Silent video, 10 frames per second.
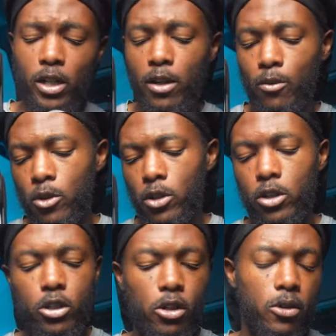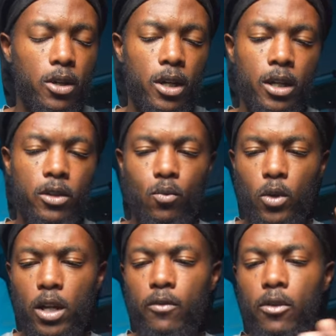that I wanted to show you guys,
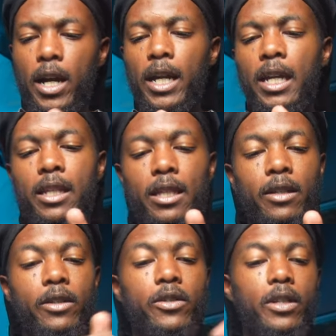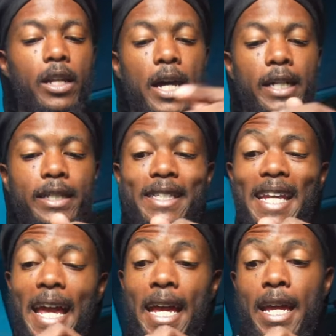whenever I get this nice
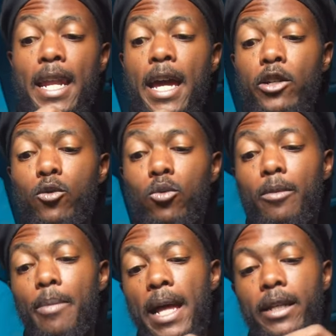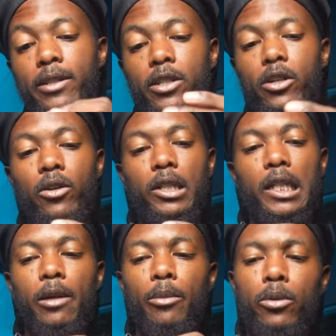and actually balanced here on the
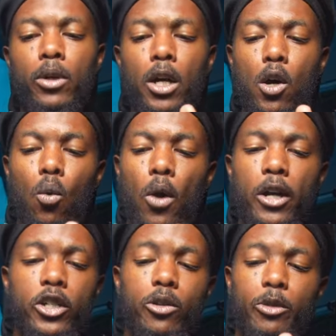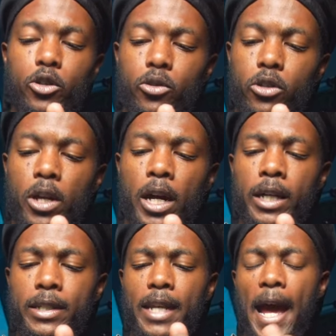gimbal, we're actually going to be showing you
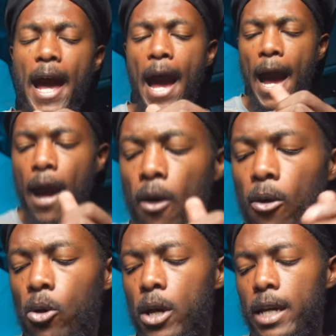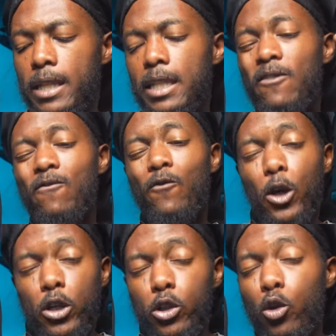guys how the
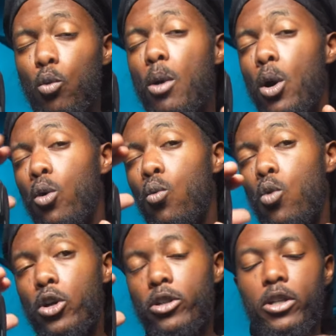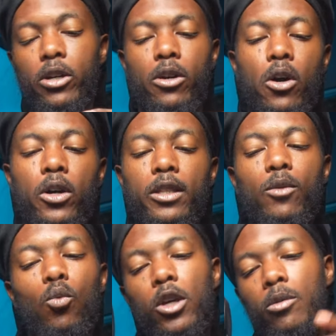vertical mode works here on the
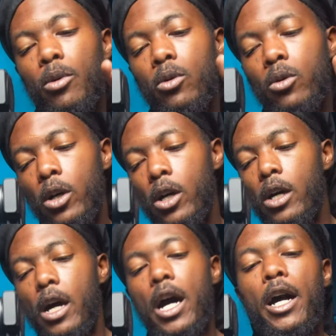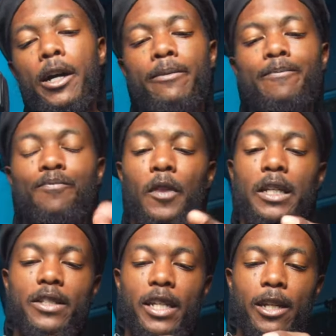Weebill
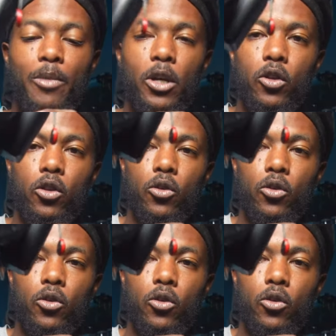Cinepeer